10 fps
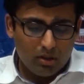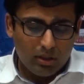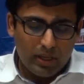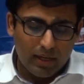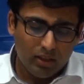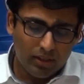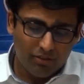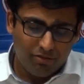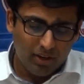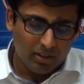that the
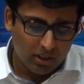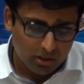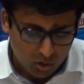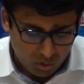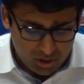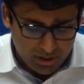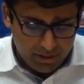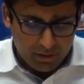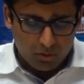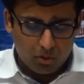difference is only
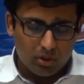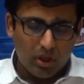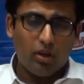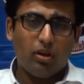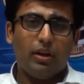due to the